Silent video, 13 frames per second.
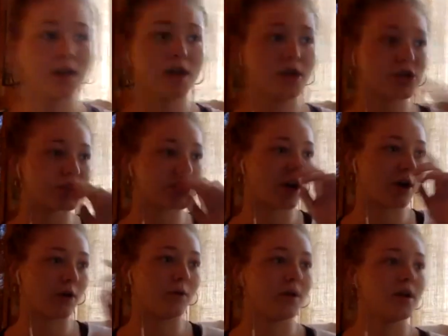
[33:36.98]
Mm-hmm.
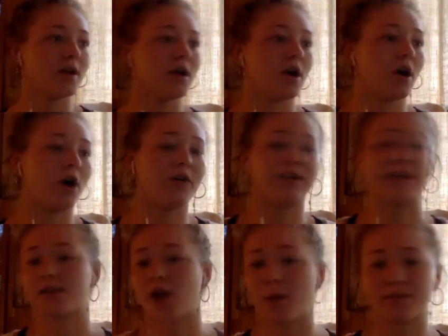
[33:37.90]
So all
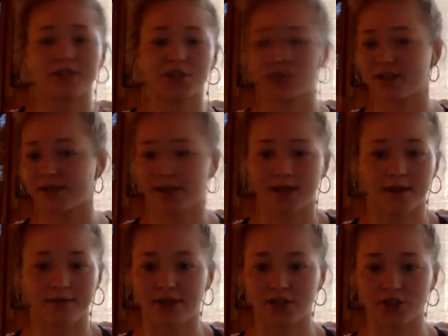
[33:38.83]
these competitions and
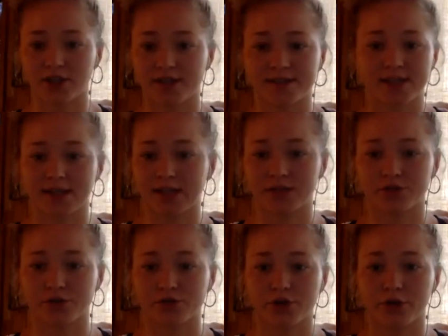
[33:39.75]
conventions that
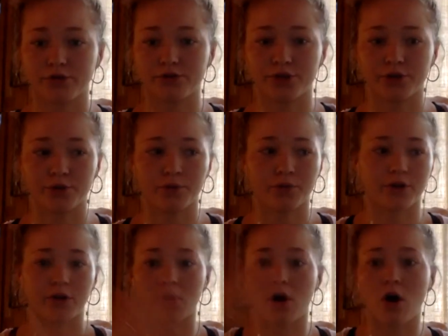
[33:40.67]
dancers go to,
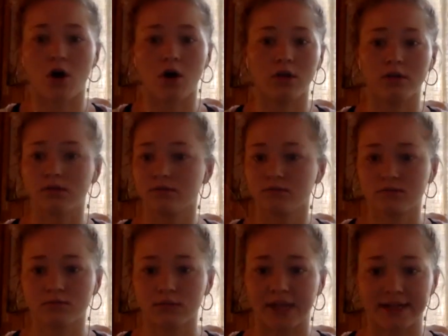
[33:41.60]
they're all
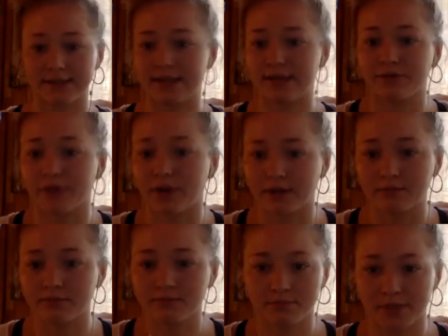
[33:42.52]
like different
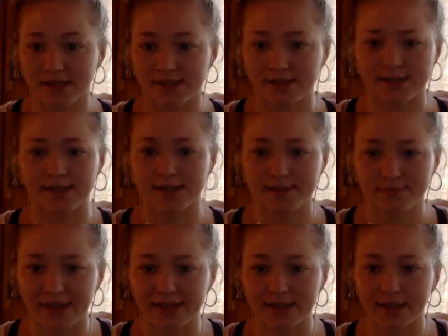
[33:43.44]
businesses
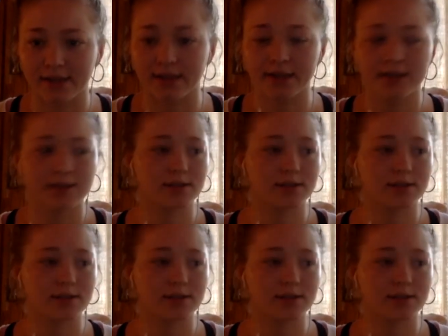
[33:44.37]
basically. Mm-hmm.